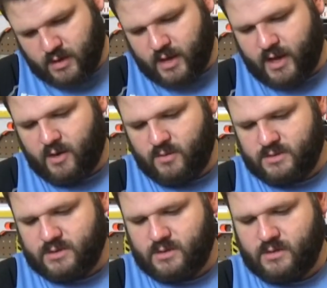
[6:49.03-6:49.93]

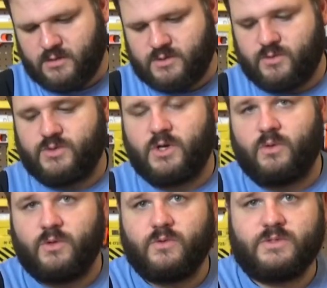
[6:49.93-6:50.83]
out, so
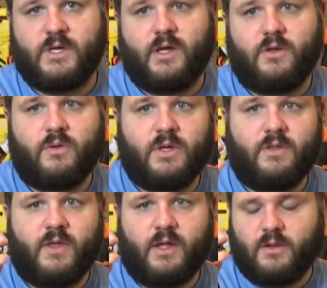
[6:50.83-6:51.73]
don't lose that. You need
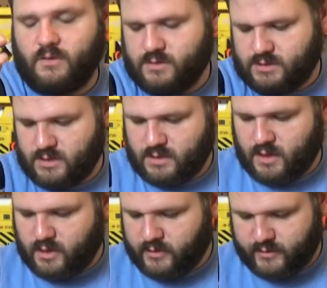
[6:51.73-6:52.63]
that little
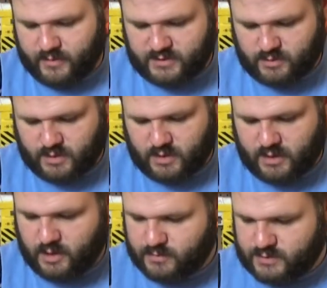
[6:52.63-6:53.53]
C-collar. It's what
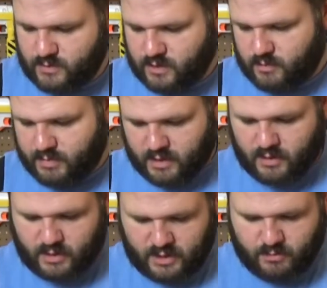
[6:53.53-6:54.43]
clamps your
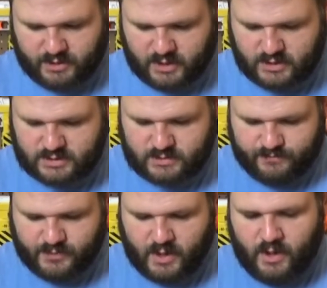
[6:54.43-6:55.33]
barrel in place.
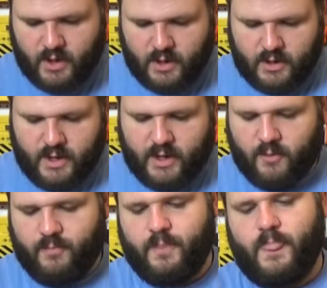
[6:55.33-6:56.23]

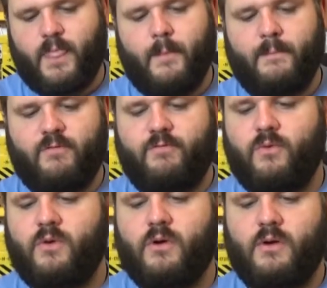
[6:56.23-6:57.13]
Now,
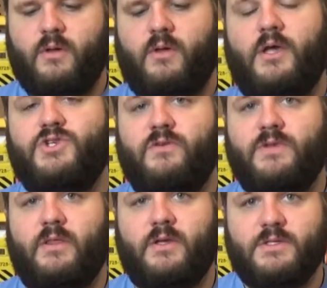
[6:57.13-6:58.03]
I should have
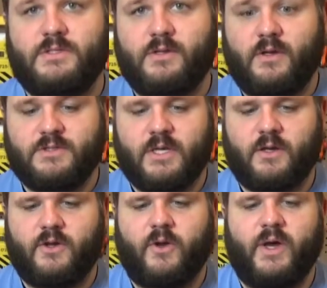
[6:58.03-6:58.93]
done this a
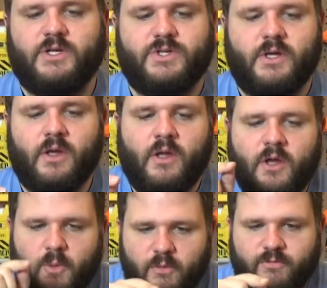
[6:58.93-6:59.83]
second ago actually.
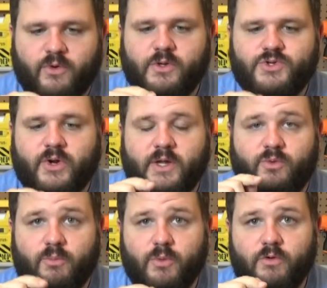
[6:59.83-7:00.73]
Before you try and
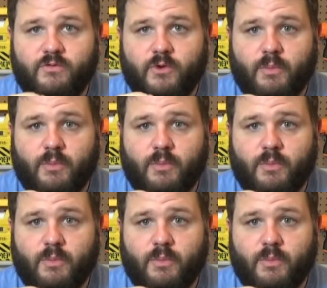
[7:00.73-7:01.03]
remove your